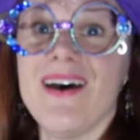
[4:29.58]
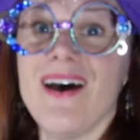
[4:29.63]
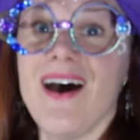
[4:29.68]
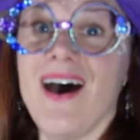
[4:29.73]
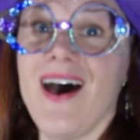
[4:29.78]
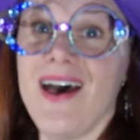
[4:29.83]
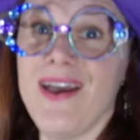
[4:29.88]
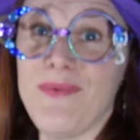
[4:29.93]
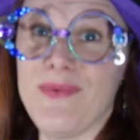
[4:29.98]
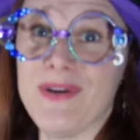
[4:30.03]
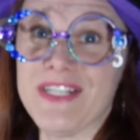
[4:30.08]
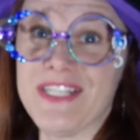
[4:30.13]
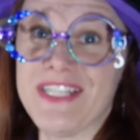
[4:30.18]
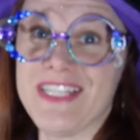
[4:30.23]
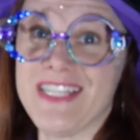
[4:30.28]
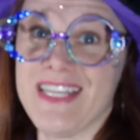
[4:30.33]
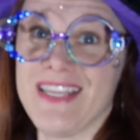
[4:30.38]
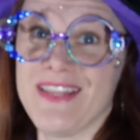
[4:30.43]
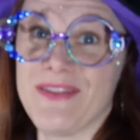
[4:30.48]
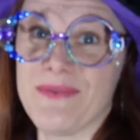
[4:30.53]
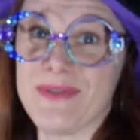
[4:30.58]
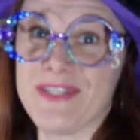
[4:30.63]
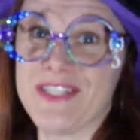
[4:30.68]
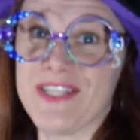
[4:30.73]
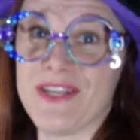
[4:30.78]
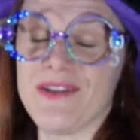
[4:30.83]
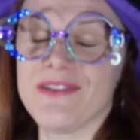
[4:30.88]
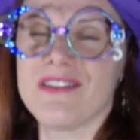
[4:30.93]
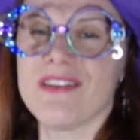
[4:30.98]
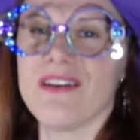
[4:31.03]
I want to see the
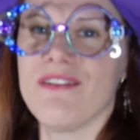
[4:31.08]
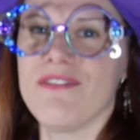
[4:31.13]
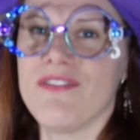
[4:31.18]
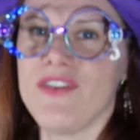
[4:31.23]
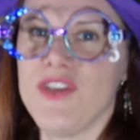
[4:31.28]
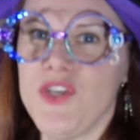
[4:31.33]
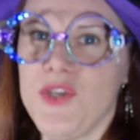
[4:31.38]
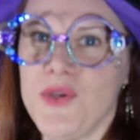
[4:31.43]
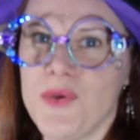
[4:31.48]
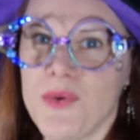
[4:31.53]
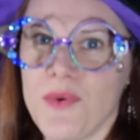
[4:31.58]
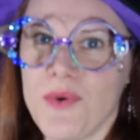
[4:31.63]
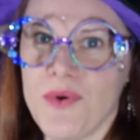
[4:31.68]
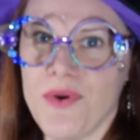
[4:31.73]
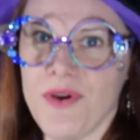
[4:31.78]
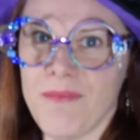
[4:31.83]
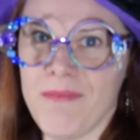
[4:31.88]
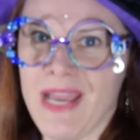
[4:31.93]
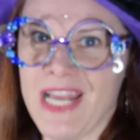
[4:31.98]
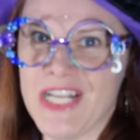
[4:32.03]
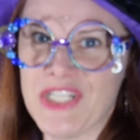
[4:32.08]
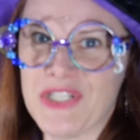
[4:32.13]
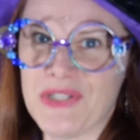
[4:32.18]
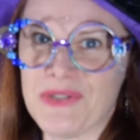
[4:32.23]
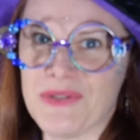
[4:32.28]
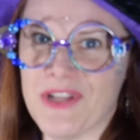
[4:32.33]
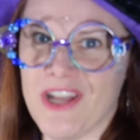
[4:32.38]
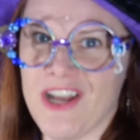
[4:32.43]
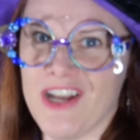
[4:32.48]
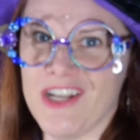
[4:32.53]
results of your
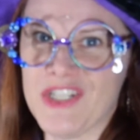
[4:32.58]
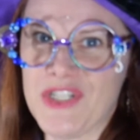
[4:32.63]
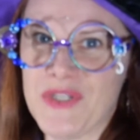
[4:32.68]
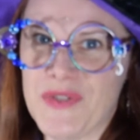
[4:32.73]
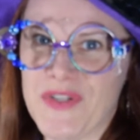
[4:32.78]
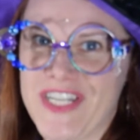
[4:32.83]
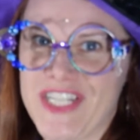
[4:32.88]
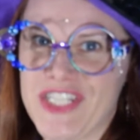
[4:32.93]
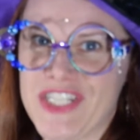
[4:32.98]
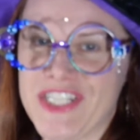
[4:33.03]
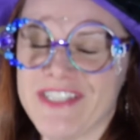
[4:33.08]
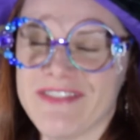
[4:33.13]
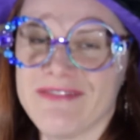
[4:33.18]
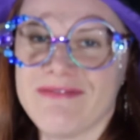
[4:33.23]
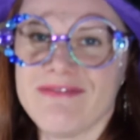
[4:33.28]
magical conjuration.